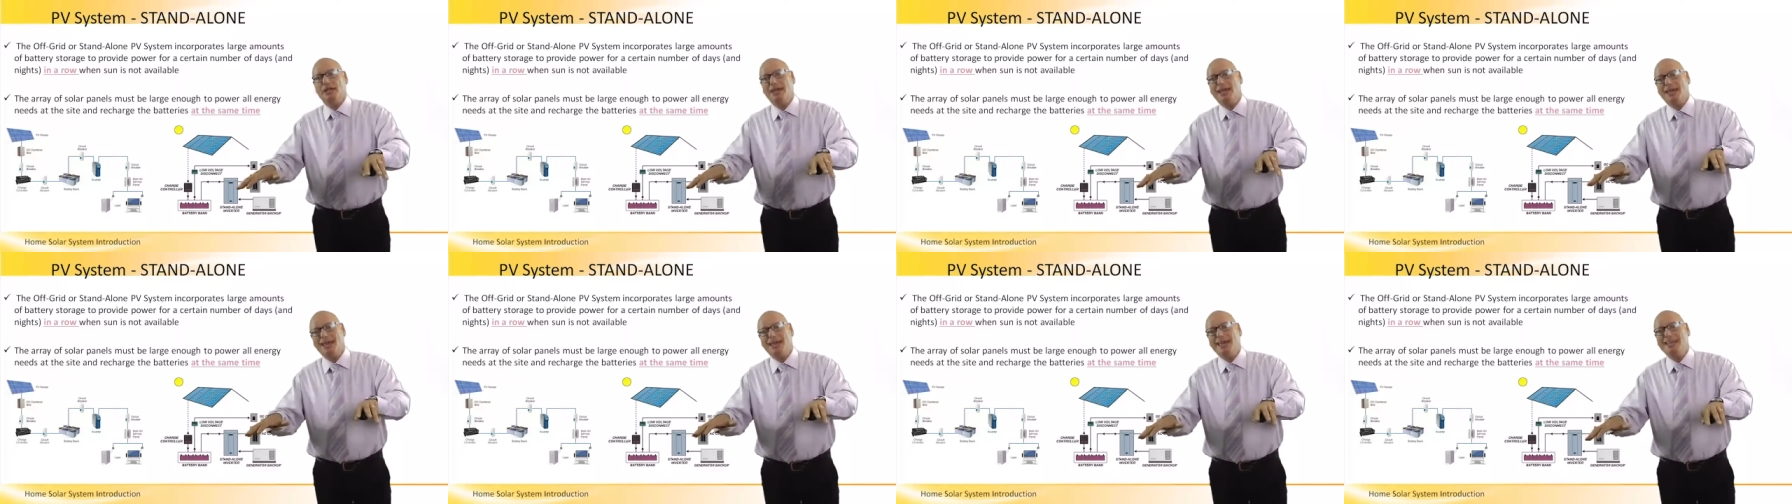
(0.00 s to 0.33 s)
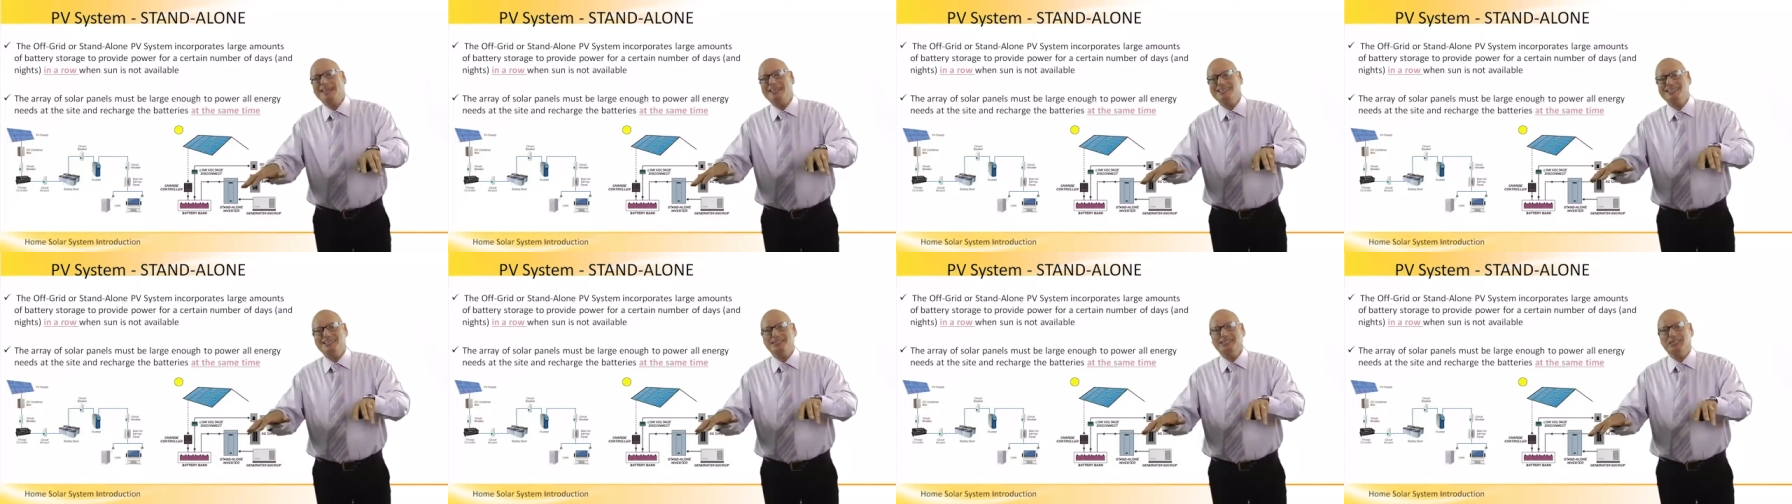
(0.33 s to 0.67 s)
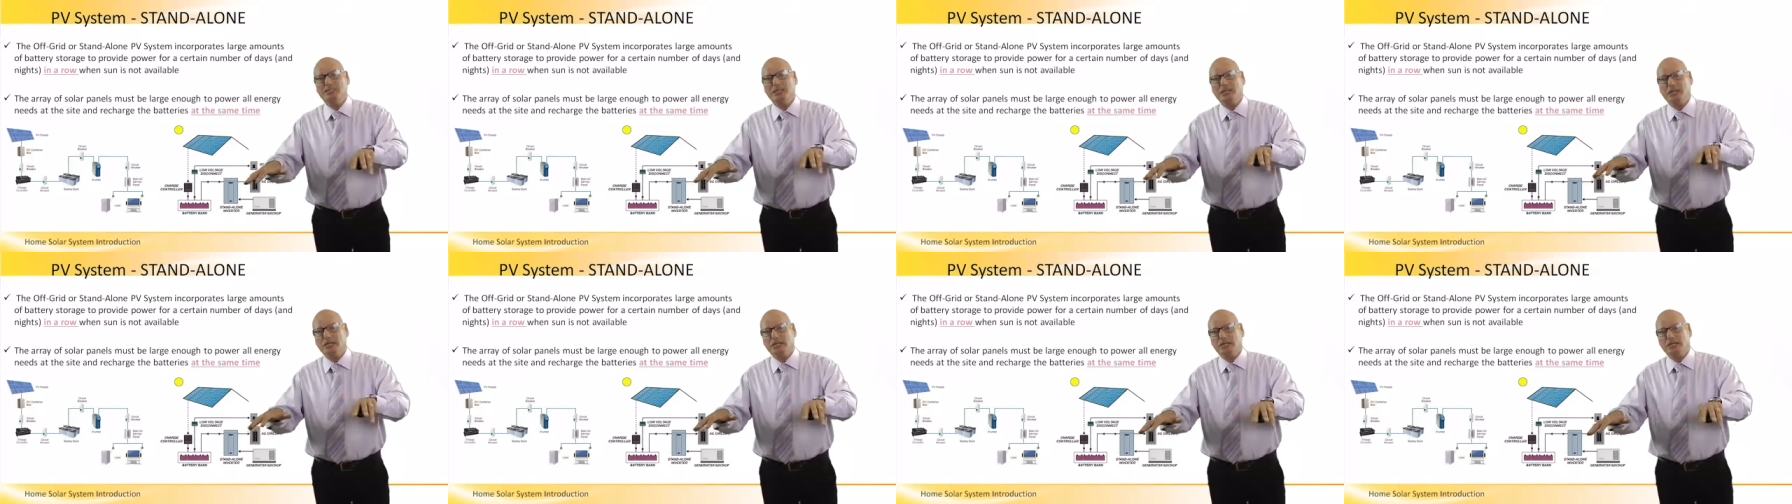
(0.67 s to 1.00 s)

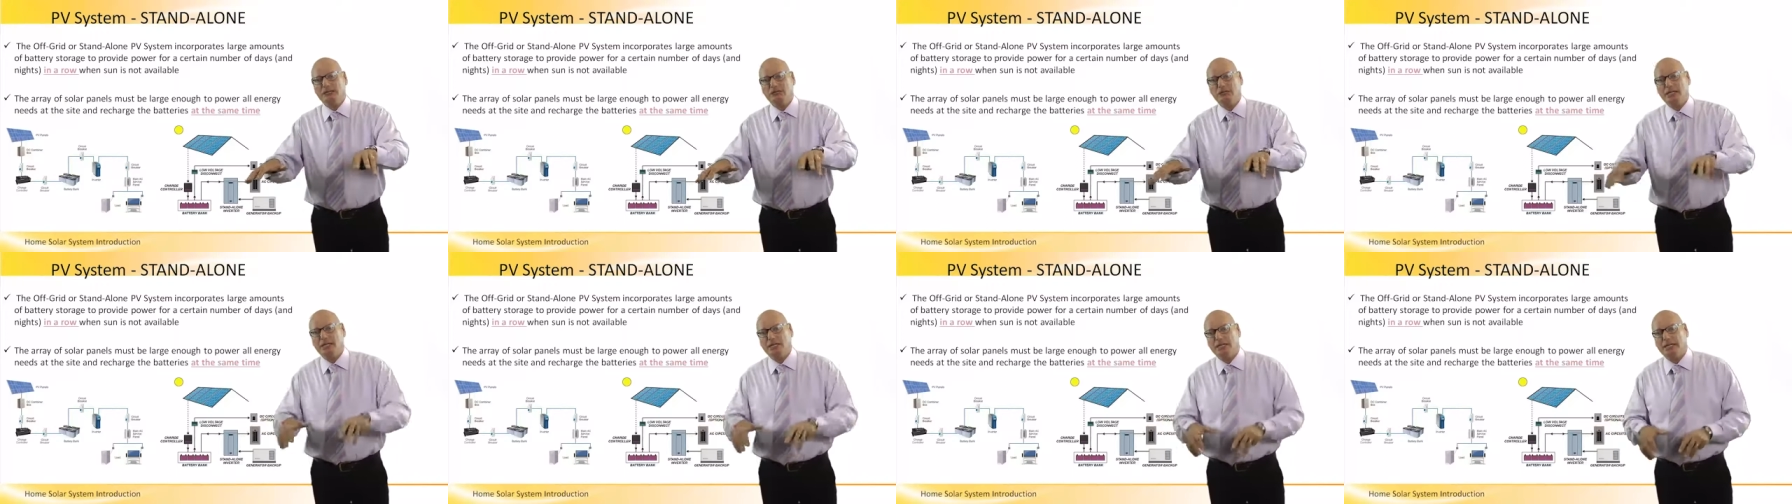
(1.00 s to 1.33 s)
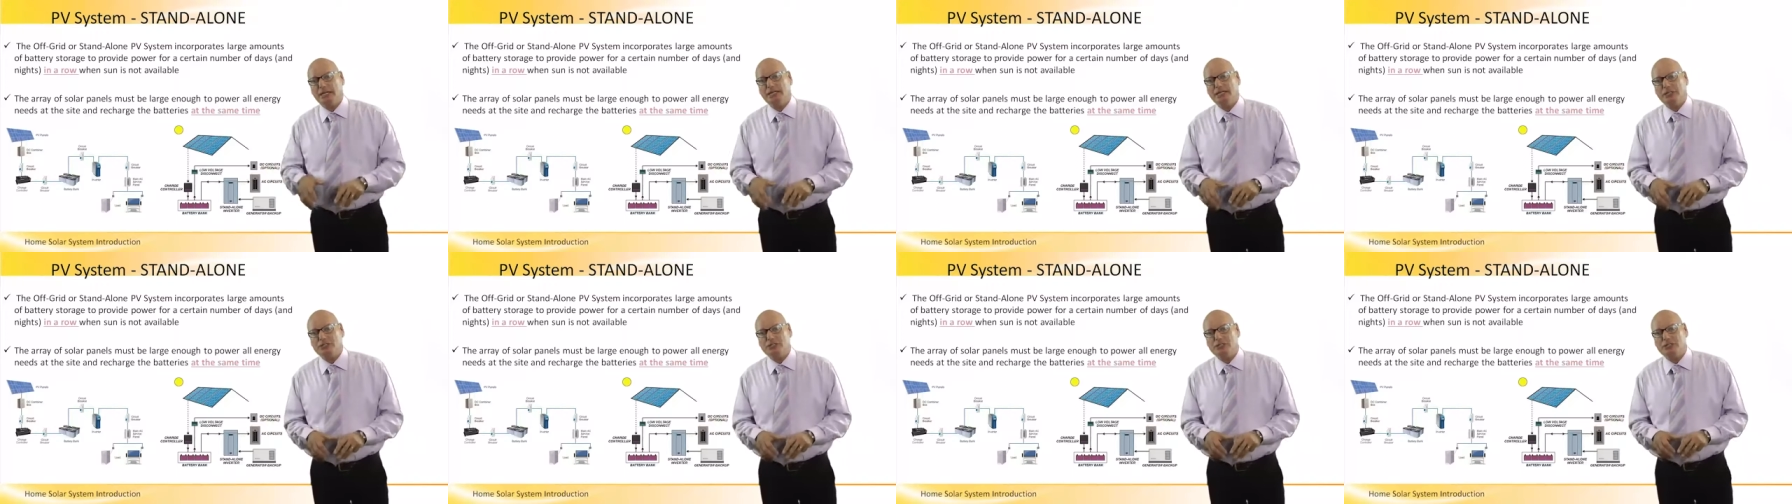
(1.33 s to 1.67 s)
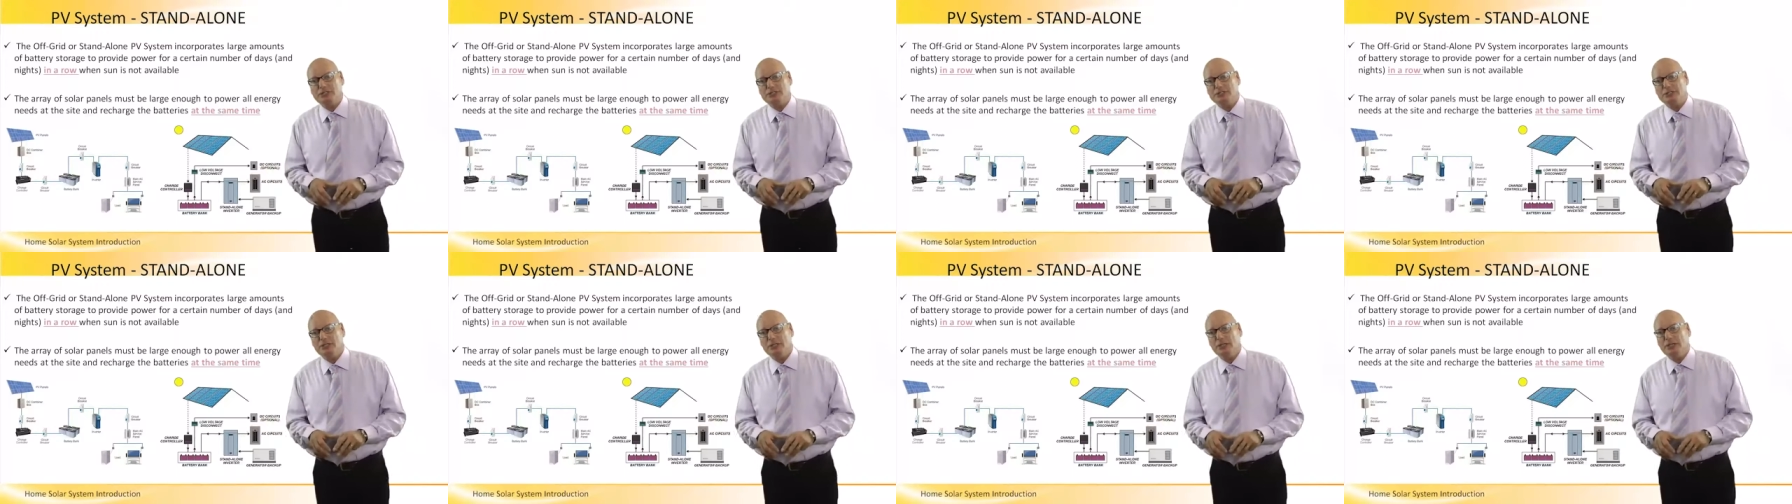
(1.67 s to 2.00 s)
AC electrical
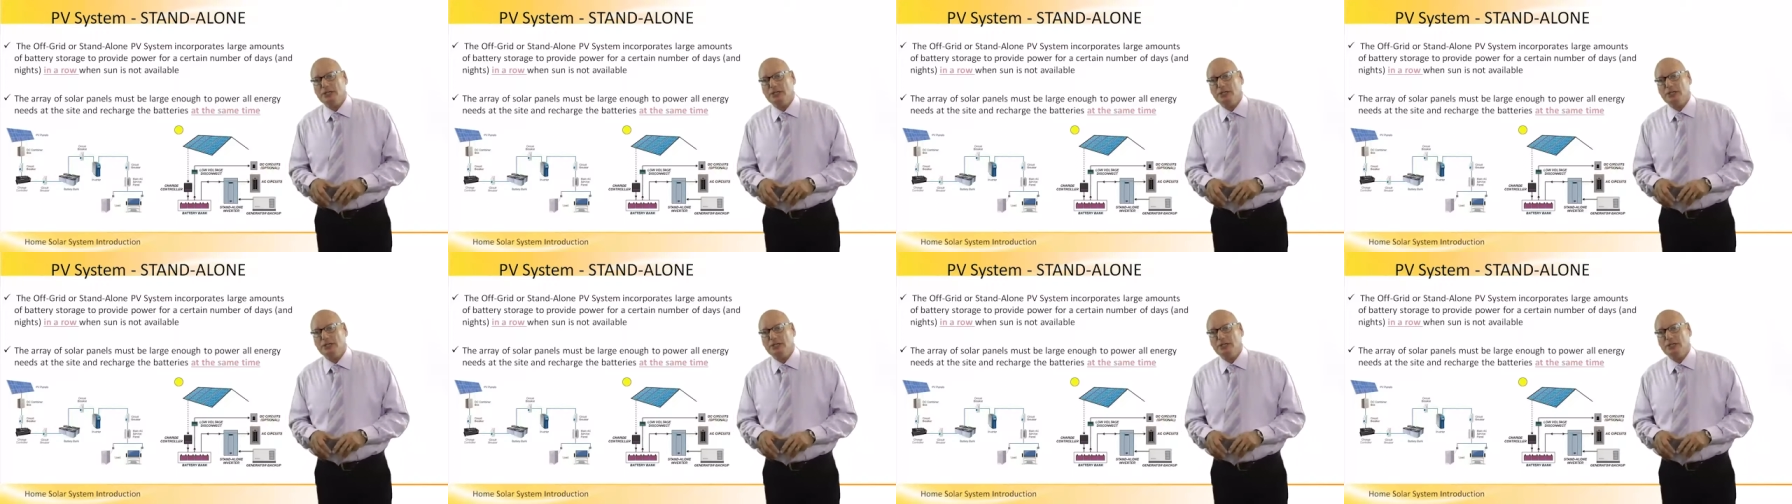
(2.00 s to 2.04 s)
energies